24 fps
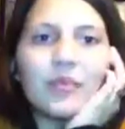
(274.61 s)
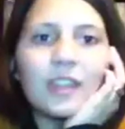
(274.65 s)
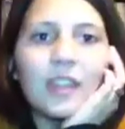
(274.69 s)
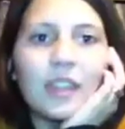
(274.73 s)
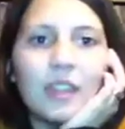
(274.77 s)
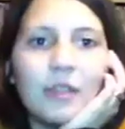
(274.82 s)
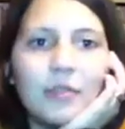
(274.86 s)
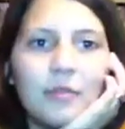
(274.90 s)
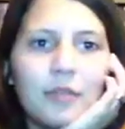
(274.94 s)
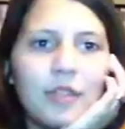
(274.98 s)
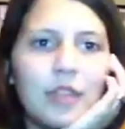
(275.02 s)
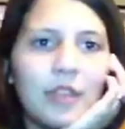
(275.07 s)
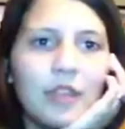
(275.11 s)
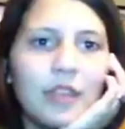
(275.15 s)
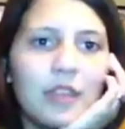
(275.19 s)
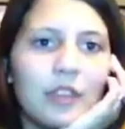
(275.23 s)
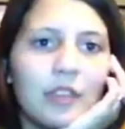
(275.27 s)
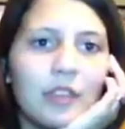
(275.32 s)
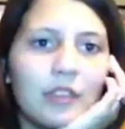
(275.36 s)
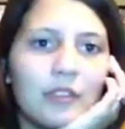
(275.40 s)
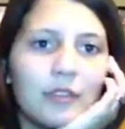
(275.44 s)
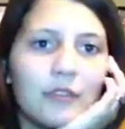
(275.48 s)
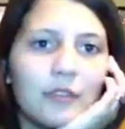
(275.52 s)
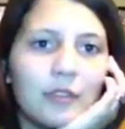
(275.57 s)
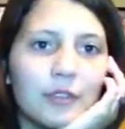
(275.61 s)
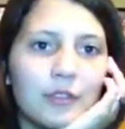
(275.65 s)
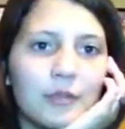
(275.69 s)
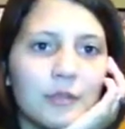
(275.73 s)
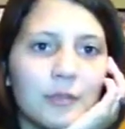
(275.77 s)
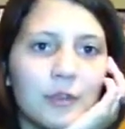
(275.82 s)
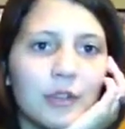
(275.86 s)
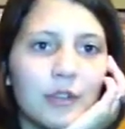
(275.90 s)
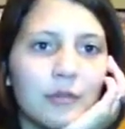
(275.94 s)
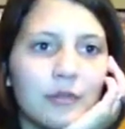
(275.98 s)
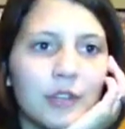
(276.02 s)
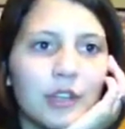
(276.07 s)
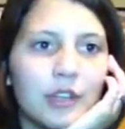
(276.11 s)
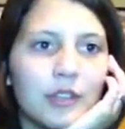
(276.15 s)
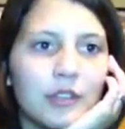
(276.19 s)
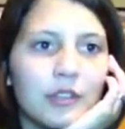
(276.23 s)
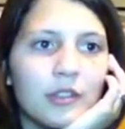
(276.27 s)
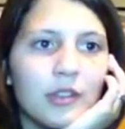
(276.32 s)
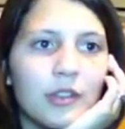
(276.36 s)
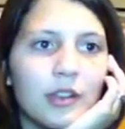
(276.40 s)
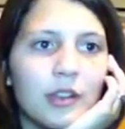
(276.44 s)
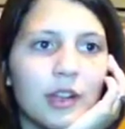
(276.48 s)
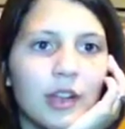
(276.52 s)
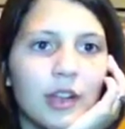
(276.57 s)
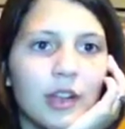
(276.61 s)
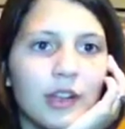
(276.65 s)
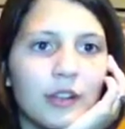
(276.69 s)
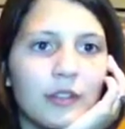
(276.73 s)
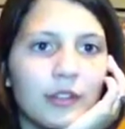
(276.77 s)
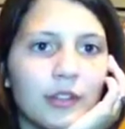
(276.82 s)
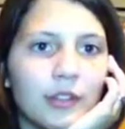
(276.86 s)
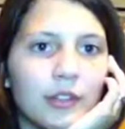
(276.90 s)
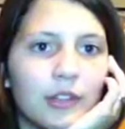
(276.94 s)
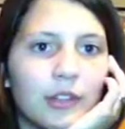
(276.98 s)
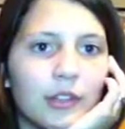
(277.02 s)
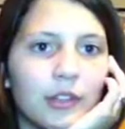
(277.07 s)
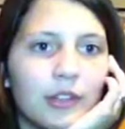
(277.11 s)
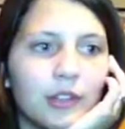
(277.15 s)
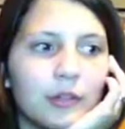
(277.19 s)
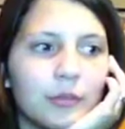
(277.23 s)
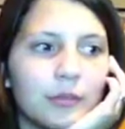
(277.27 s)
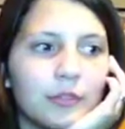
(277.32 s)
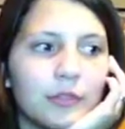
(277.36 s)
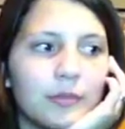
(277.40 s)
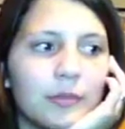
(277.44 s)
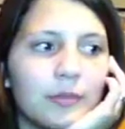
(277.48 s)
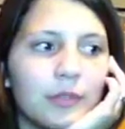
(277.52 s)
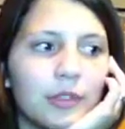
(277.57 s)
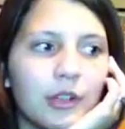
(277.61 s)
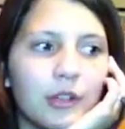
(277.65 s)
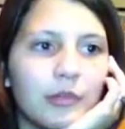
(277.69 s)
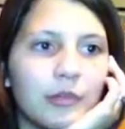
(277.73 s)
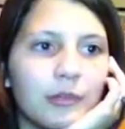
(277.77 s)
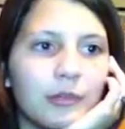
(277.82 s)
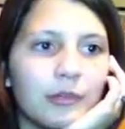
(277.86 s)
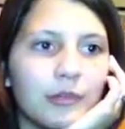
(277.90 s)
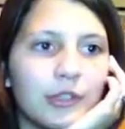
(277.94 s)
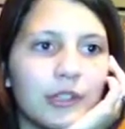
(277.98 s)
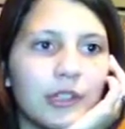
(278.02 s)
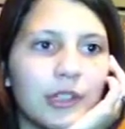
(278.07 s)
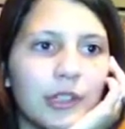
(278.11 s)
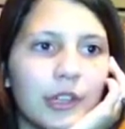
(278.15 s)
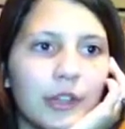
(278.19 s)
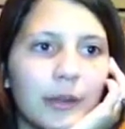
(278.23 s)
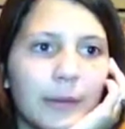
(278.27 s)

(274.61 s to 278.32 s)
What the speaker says: thinking that the first Broadway song I ever heard was probably